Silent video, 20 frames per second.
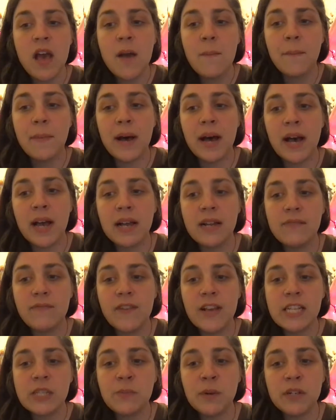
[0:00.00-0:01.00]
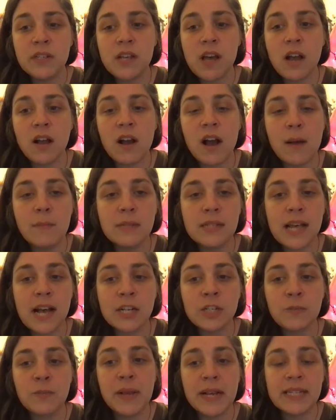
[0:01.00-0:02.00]
But
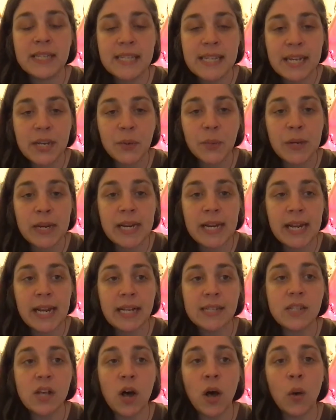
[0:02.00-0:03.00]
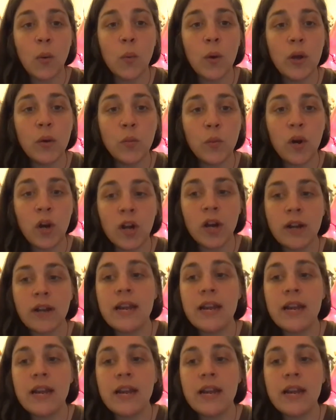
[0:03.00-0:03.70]
facebook.com/Mixtic Readings, all one word.